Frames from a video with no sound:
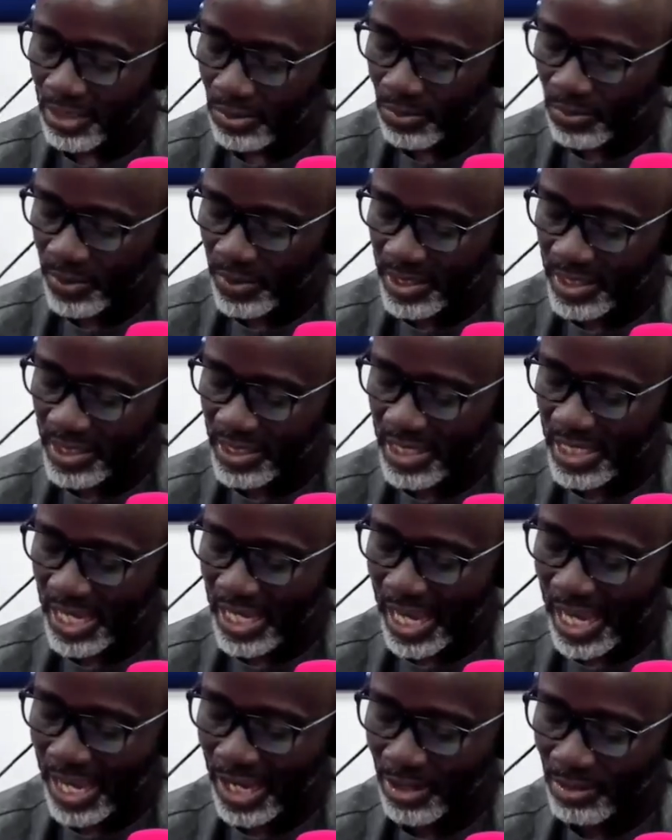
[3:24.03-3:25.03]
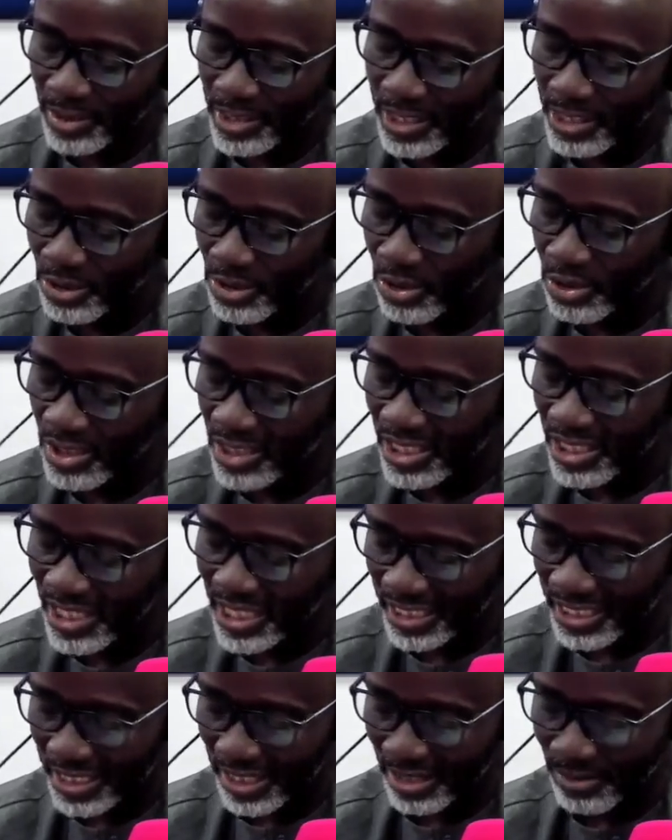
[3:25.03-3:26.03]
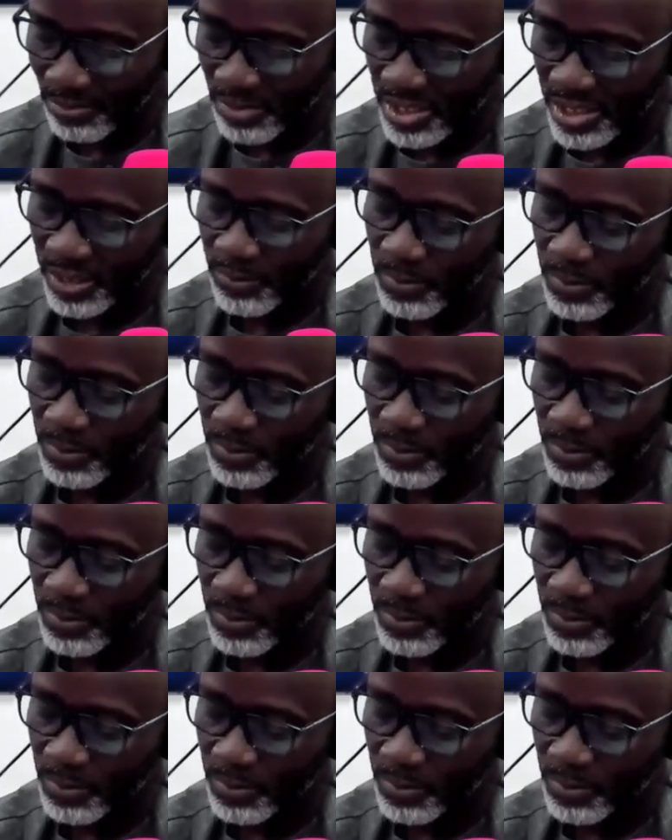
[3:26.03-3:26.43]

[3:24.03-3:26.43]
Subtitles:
we see how technology can come in